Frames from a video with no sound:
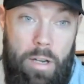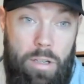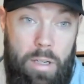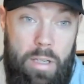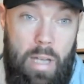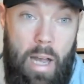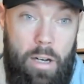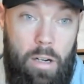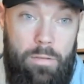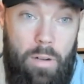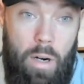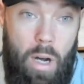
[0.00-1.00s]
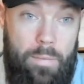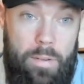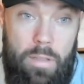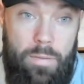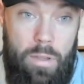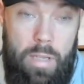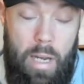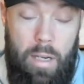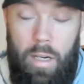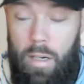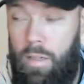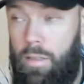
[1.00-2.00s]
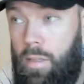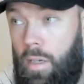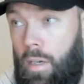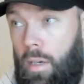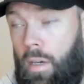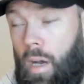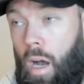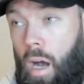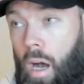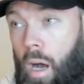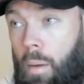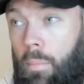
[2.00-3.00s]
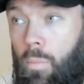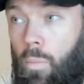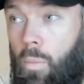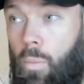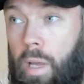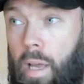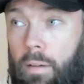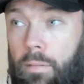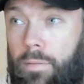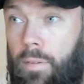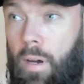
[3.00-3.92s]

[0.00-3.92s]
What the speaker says: Major League Soccer front office for 10 years. We have